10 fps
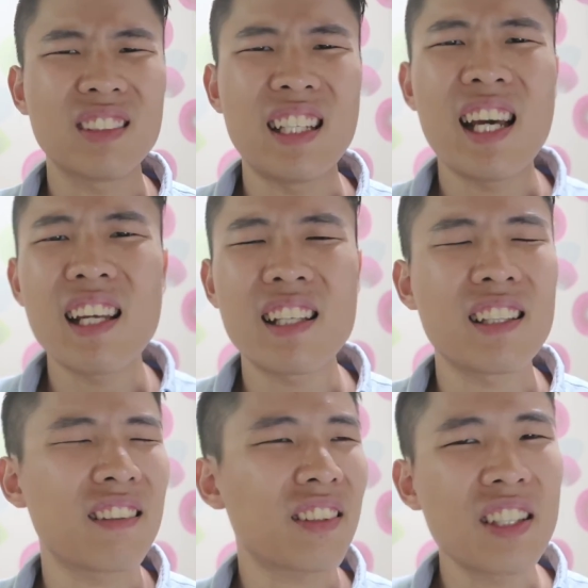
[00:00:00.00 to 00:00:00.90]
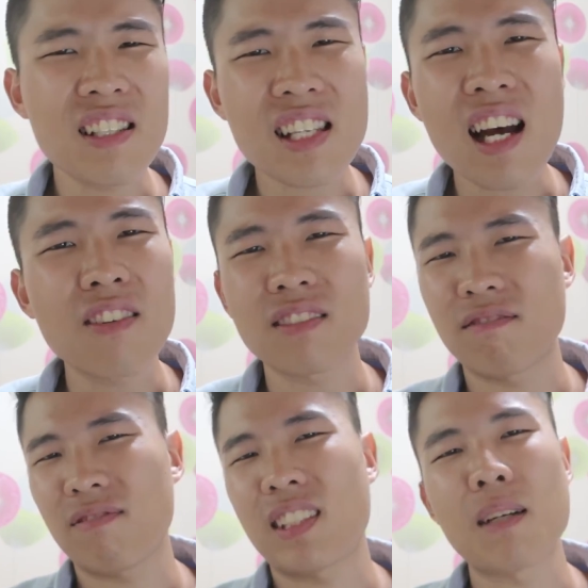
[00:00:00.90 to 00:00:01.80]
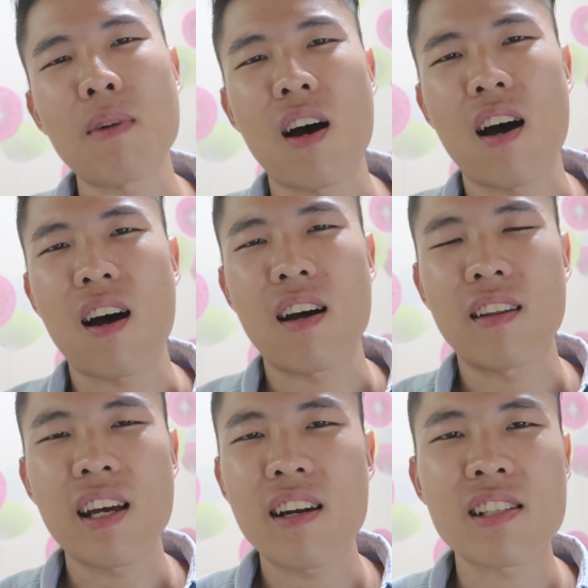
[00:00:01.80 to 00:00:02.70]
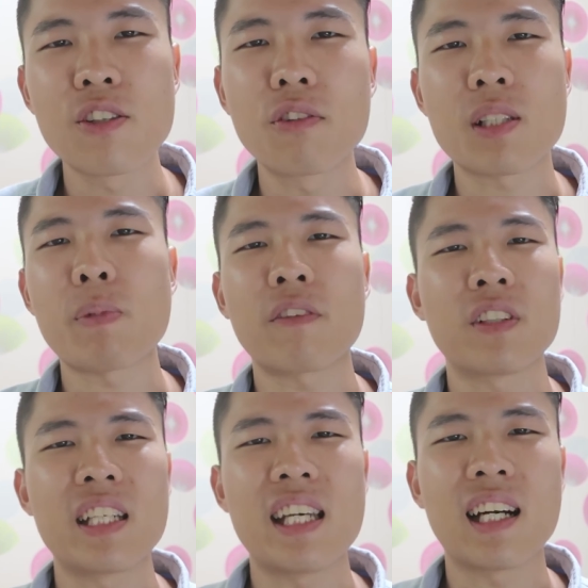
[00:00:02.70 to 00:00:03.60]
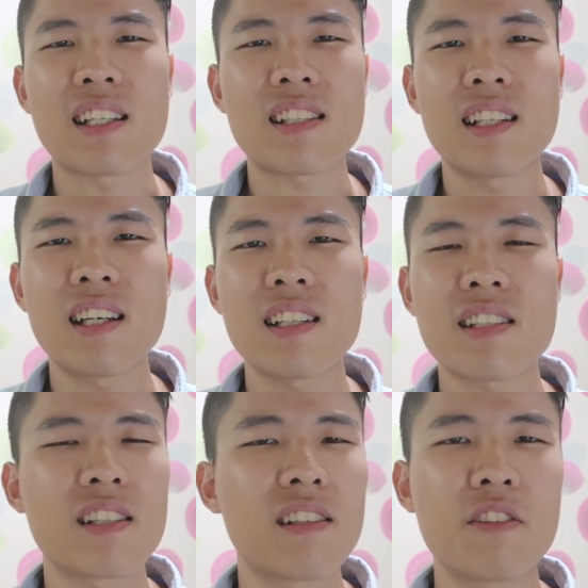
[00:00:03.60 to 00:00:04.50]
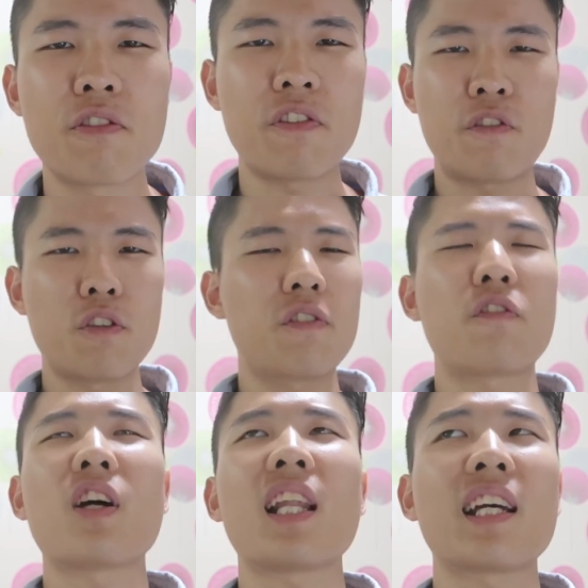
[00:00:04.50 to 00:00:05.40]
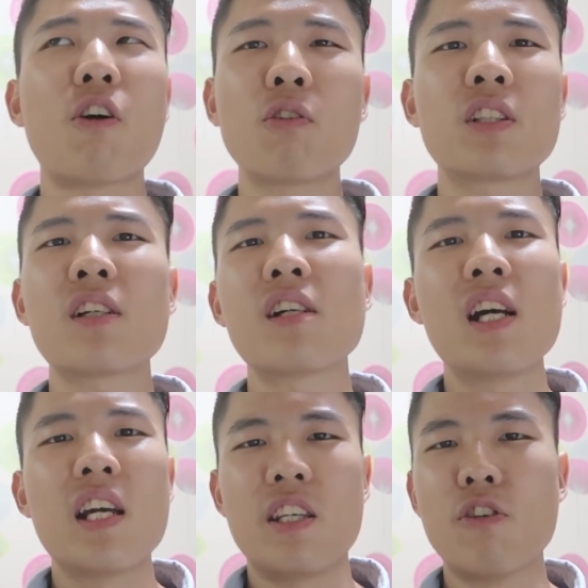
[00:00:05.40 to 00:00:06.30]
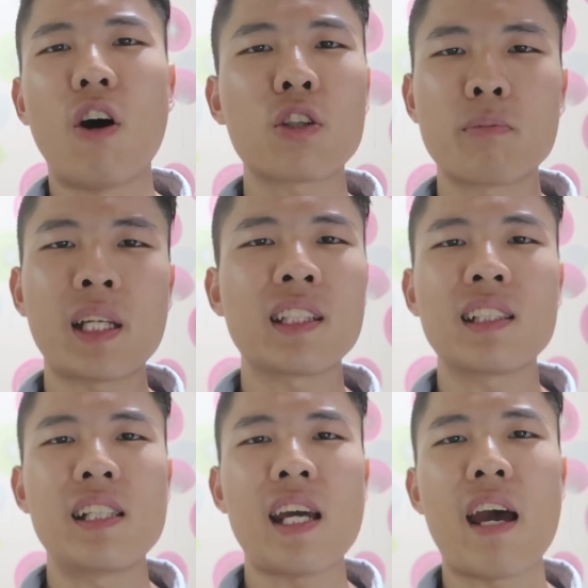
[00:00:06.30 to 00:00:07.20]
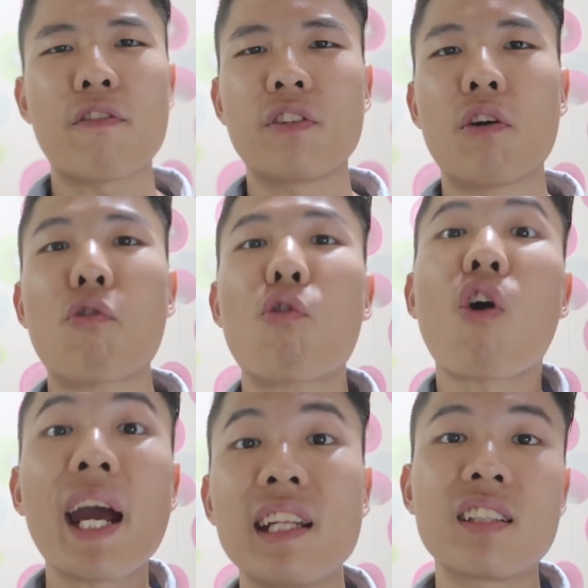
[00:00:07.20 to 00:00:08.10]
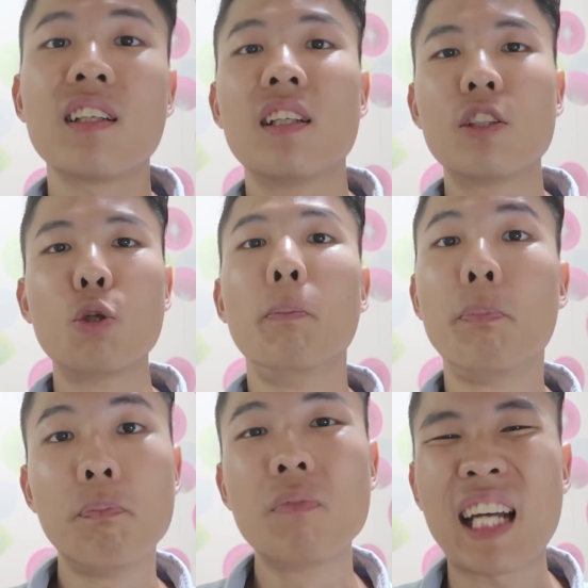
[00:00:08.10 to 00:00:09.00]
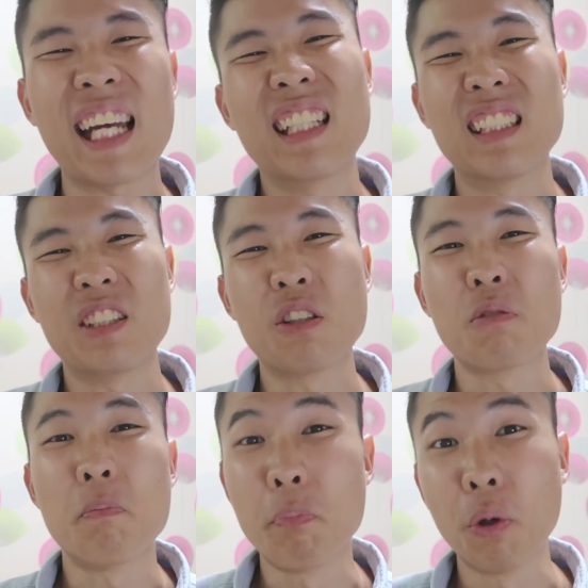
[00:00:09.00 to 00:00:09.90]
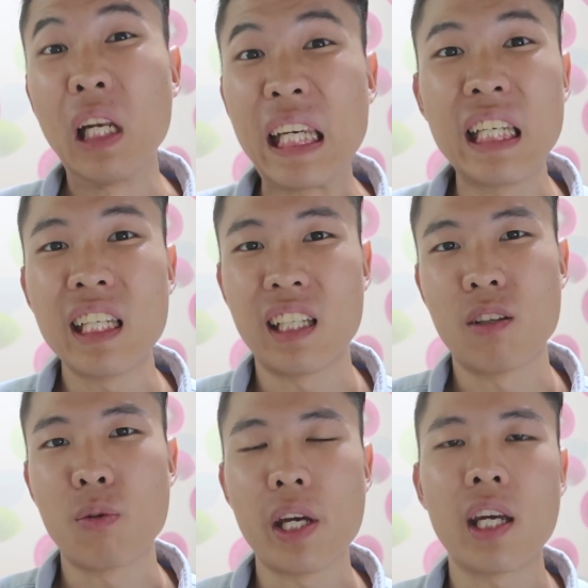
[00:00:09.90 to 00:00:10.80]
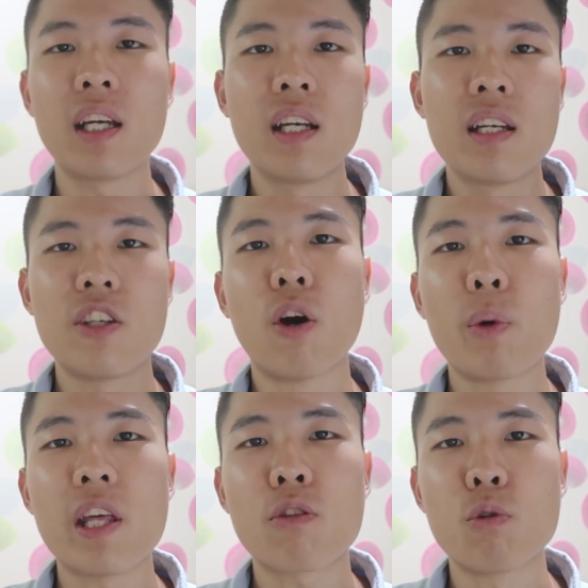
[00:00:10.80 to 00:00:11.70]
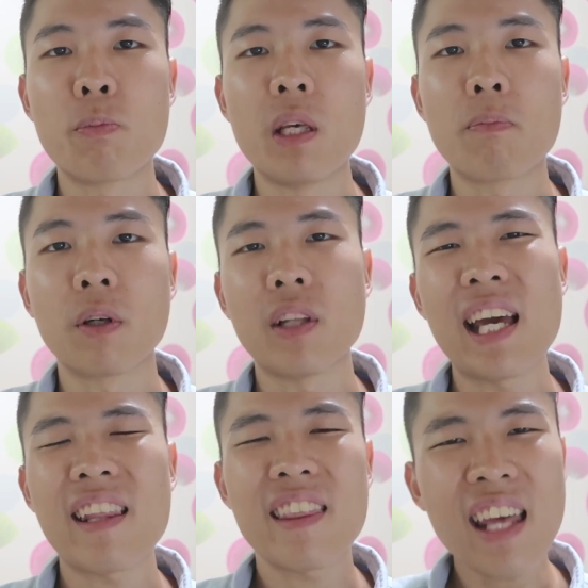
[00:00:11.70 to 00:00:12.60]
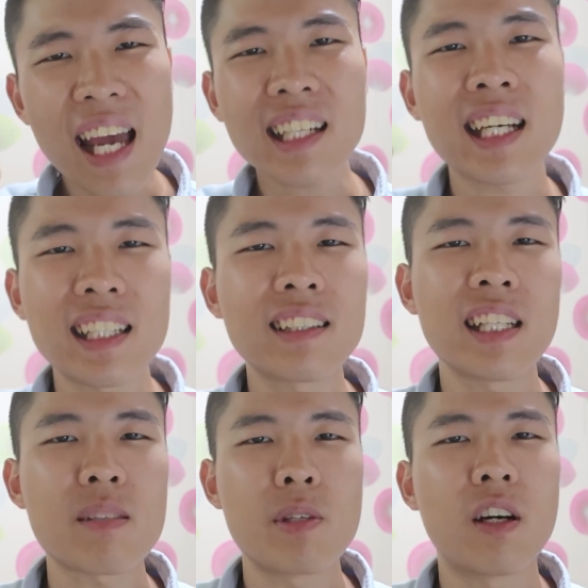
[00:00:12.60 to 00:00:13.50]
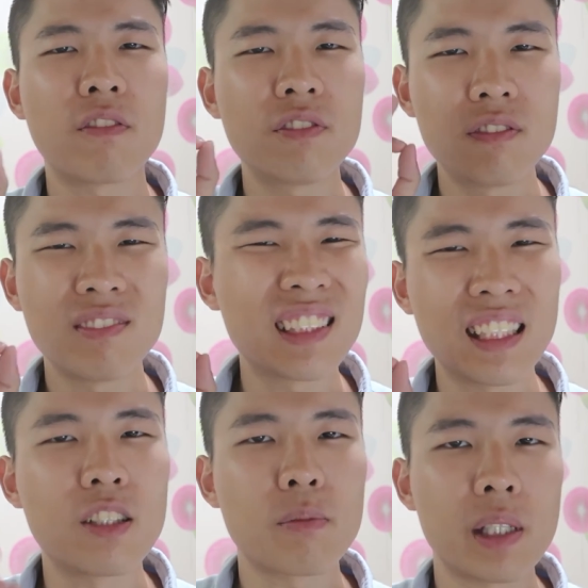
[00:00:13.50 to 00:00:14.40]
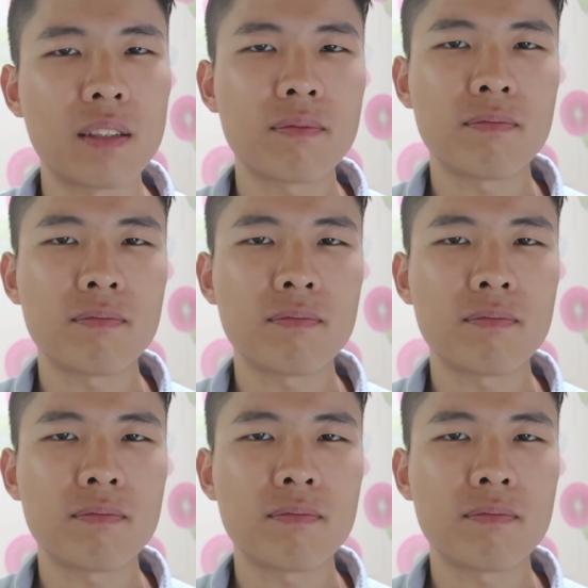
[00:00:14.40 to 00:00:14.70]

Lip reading: And turns out, come on, there is no respect for the youngsters. If you are like older, you automatically have the right to kind of, you know, bully in a way your way through people, and that kind of ticks me off a little bit.